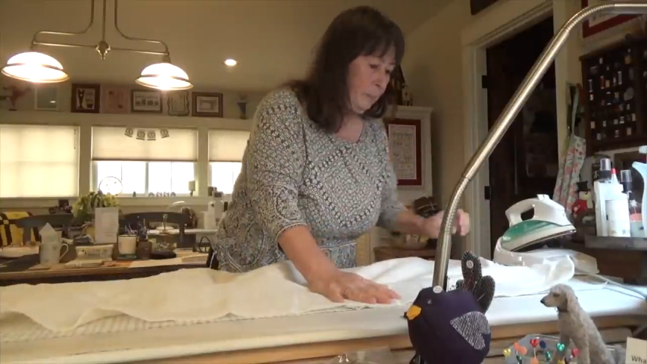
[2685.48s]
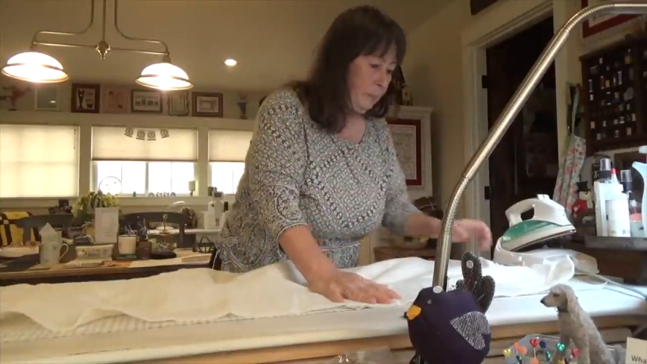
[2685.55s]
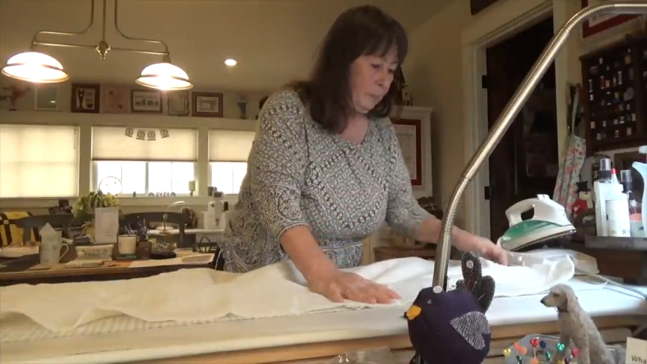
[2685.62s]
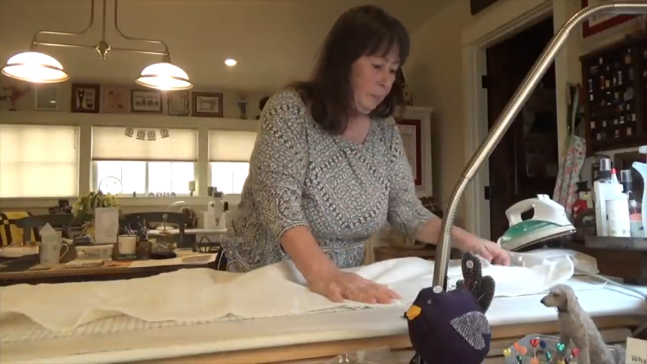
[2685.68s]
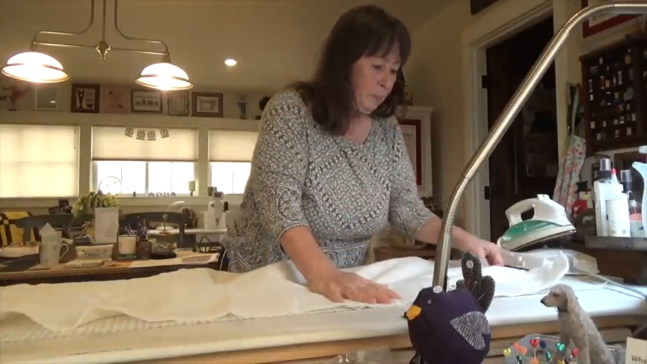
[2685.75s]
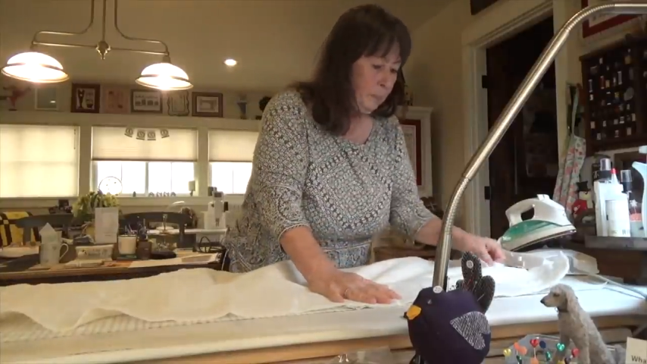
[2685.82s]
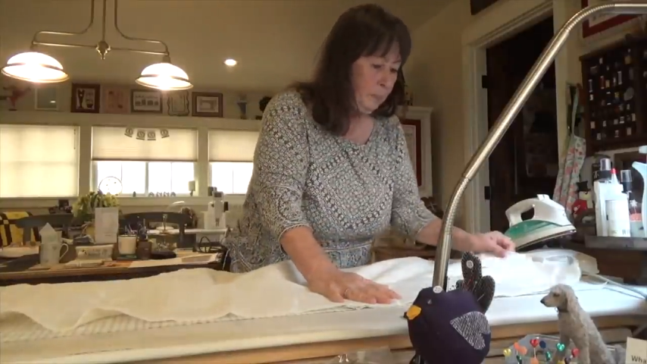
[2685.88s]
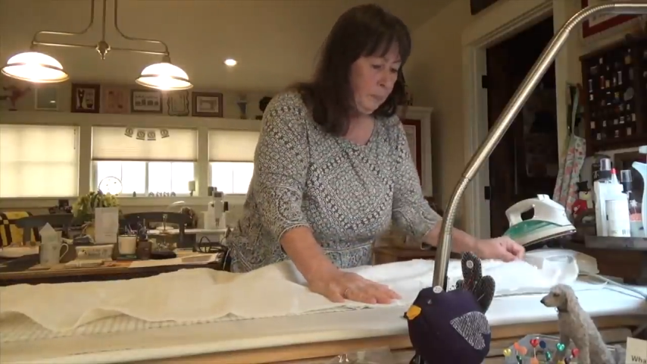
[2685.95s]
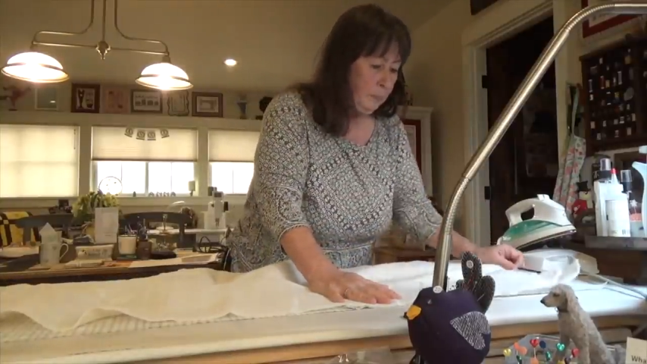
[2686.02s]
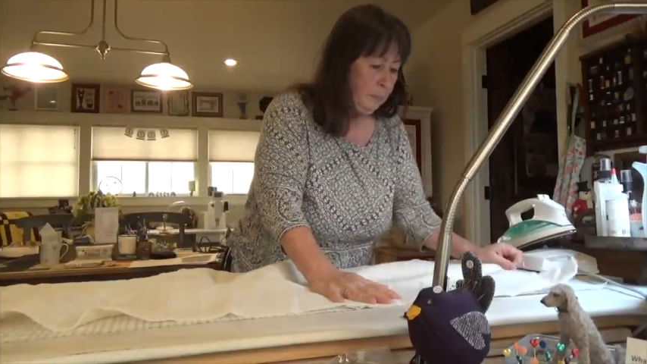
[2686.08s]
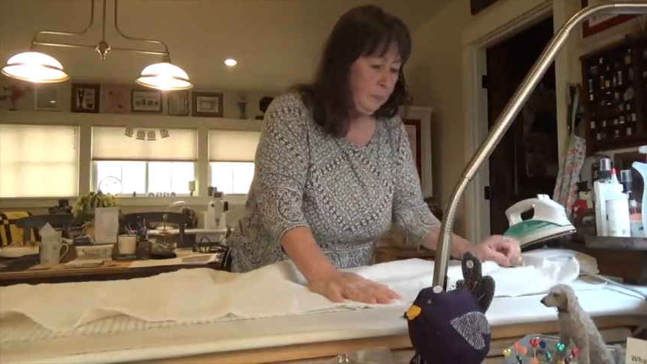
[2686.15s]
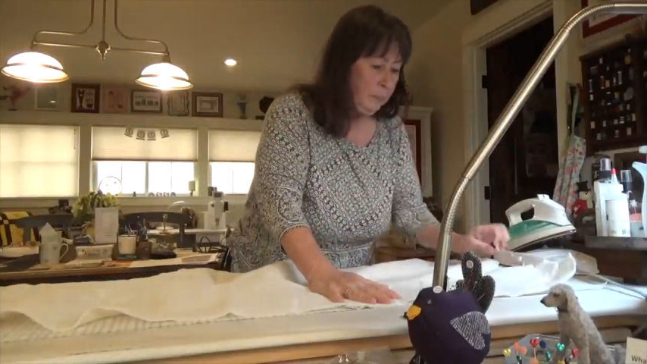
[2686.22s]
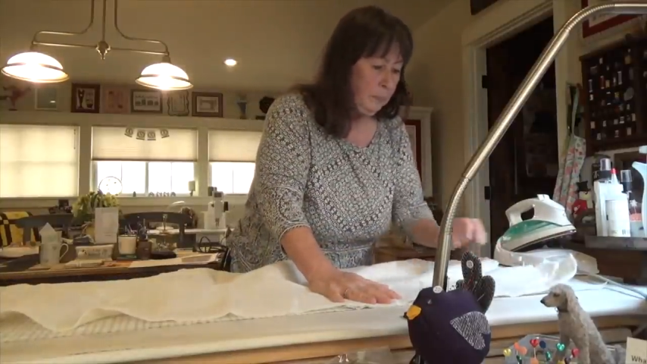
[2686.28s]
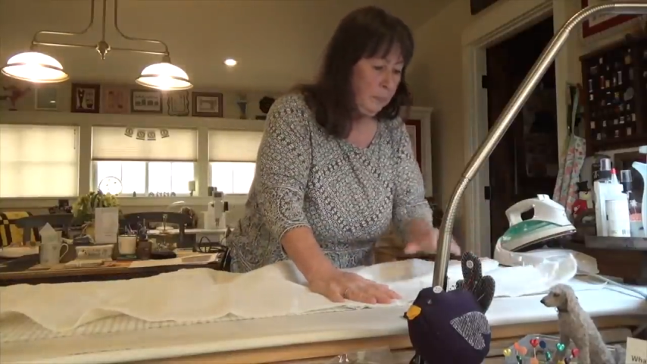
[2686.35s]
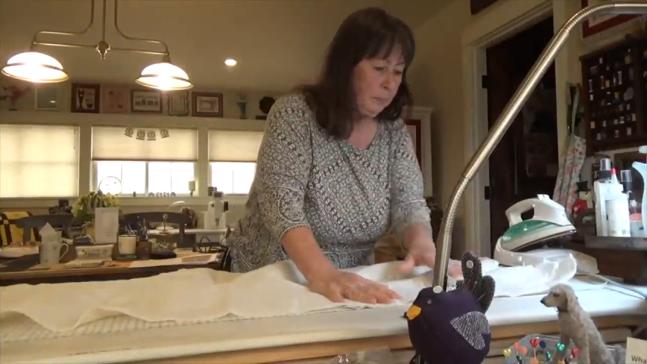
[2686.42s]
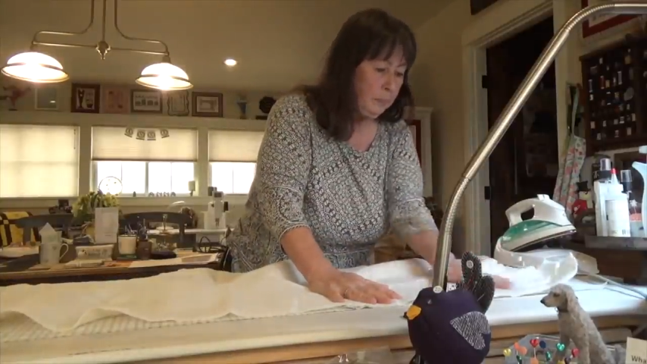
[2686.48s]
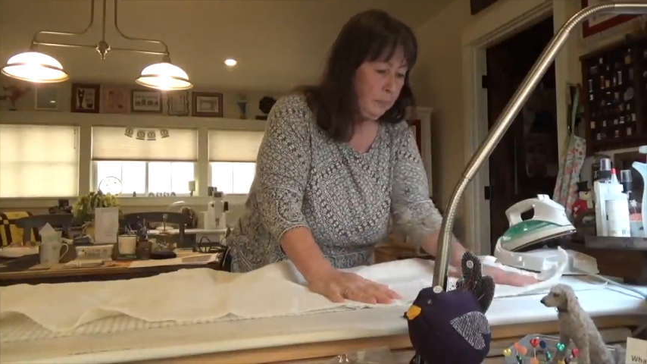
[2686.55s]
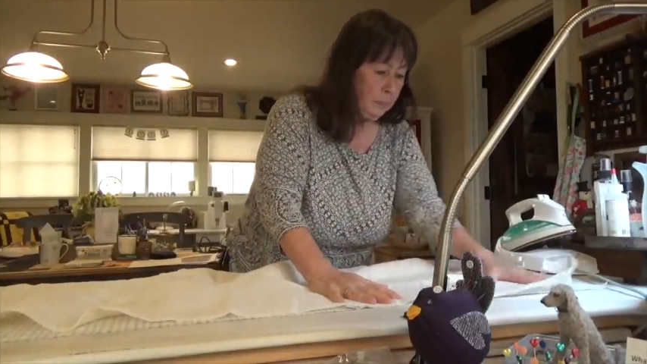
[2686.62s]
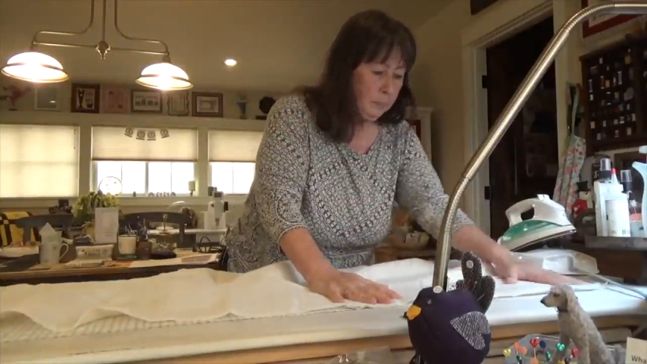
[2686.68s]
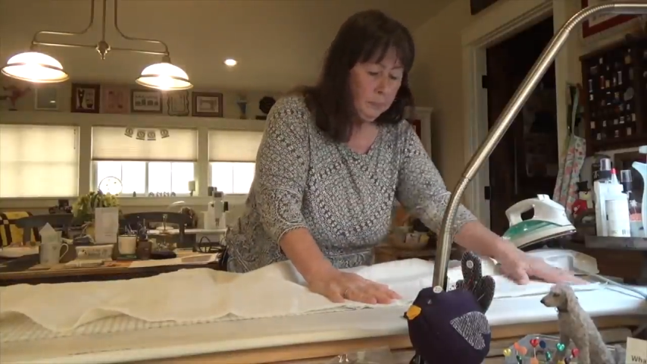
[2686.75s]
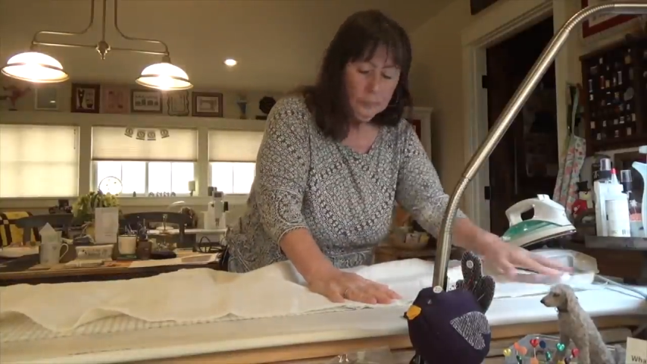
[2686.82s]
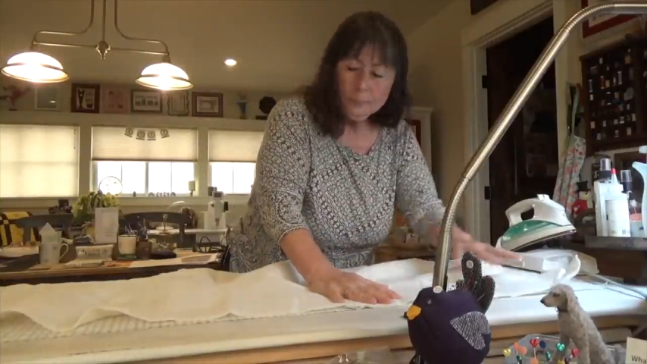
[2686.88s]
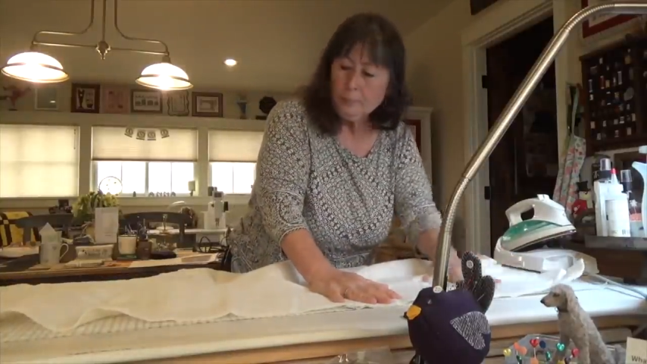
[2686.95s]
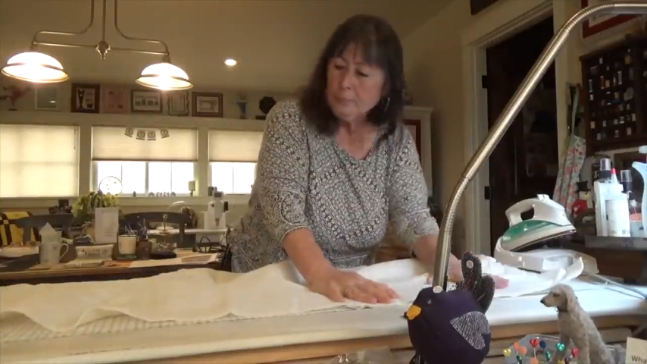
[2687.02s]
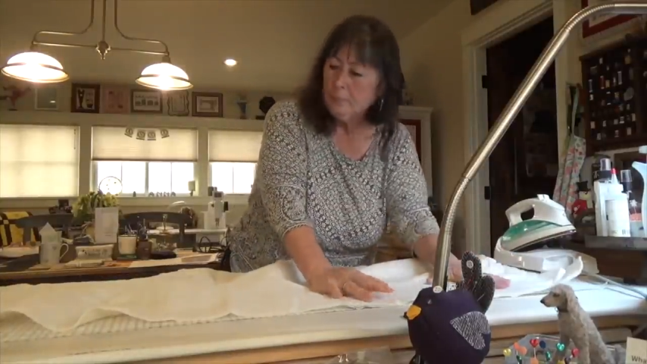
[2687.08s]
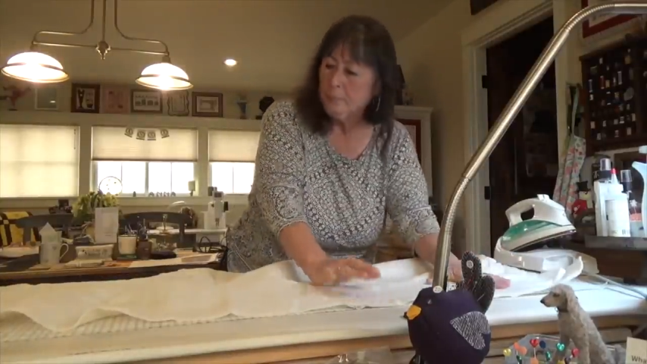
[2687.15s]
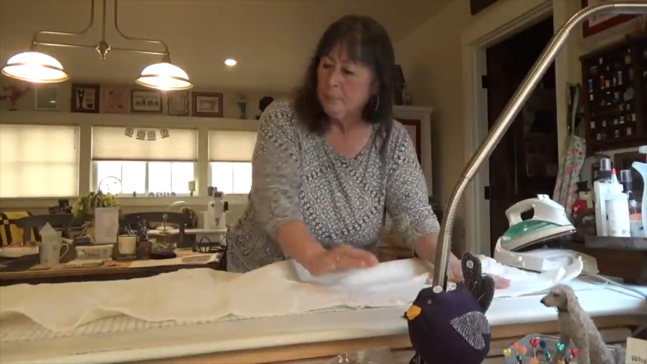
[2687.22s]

(silence)